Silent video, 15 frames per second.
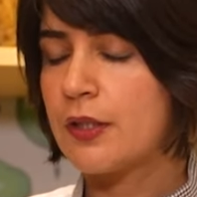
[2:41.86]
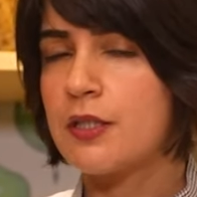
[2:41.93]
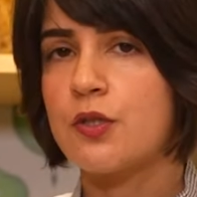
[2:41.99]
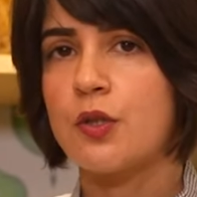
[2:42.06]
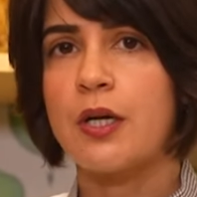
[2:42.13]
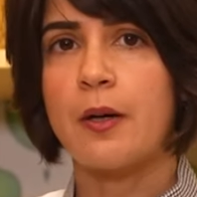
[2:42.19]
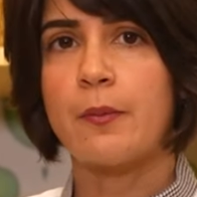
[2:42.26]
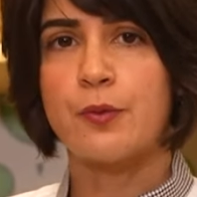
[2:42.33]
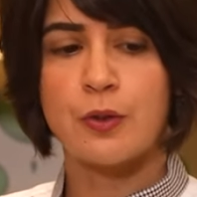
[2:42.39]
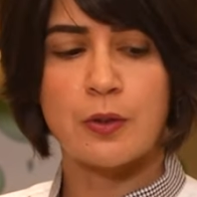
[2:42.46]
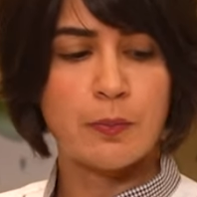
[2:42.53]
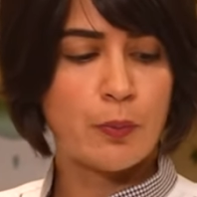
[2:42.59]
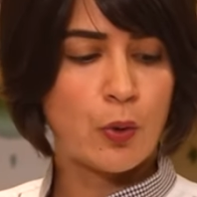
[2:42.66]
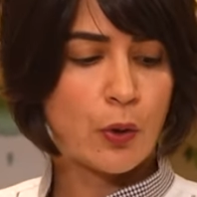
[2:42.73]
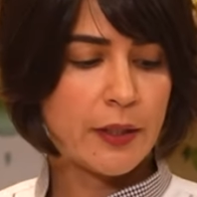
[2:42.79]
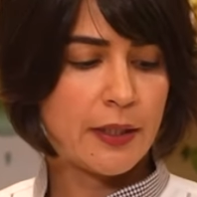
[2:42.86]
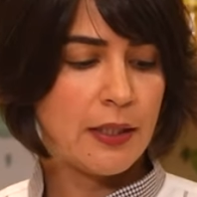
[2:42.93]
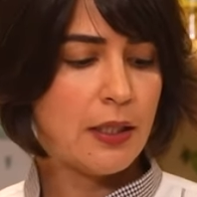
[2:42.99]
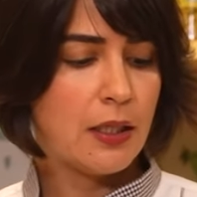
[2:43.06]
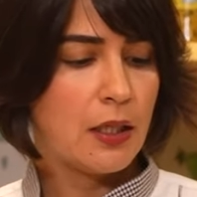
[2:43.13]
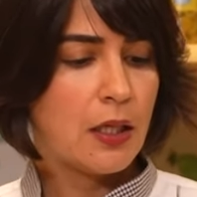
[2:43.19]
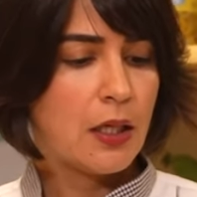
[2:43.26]
this to come to a boil,
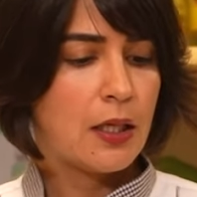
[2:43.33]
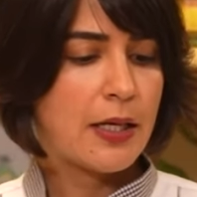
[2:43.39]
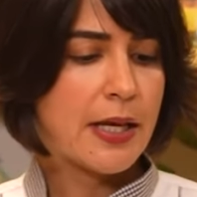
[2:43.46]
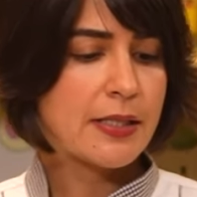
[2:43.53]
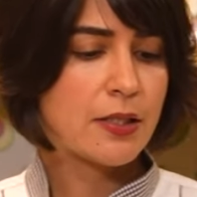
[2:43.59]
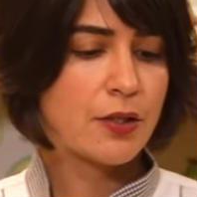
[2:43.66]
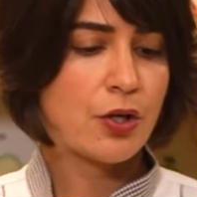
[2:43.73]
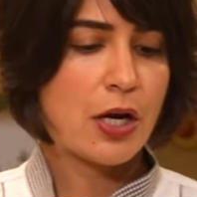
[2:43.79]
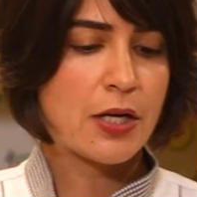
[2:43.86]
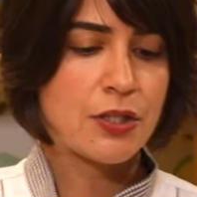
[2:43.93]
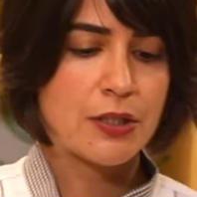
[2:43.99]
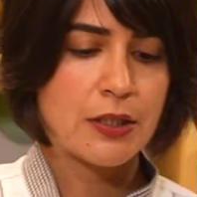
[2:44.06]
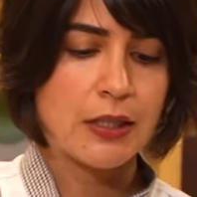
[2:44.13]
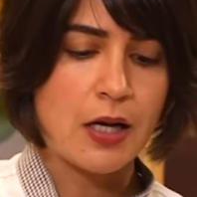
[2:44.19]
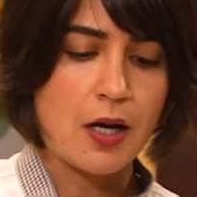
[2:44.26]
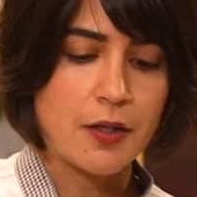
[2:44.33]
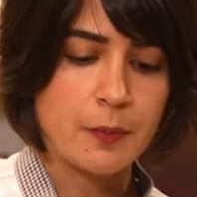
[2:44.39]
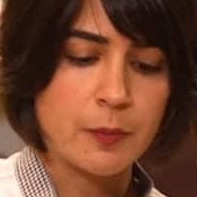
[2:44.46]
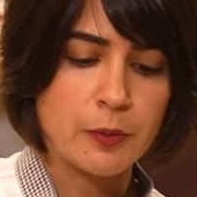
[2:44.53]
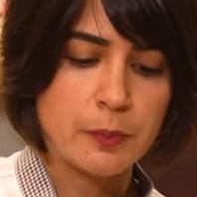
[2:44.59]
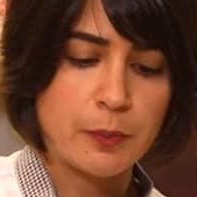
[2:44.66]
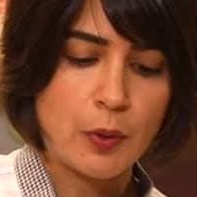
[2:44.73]
let's crush the
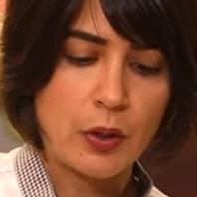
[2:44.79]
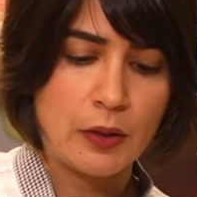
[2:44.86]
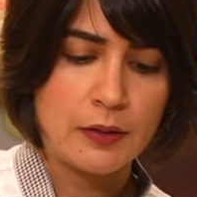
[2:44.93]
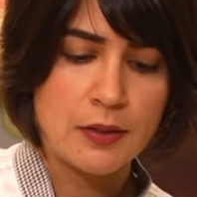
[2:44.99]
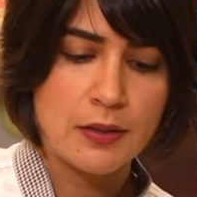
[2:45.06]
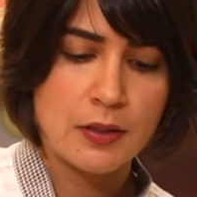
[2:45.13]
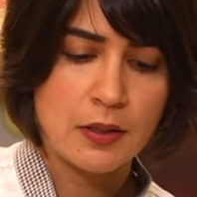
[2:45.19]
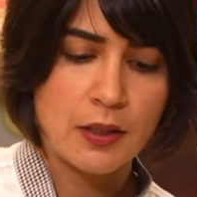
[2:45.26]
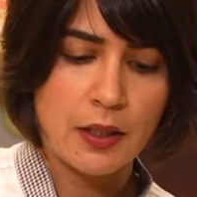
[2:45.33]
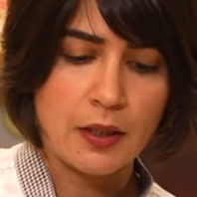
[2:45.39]
cardamom pods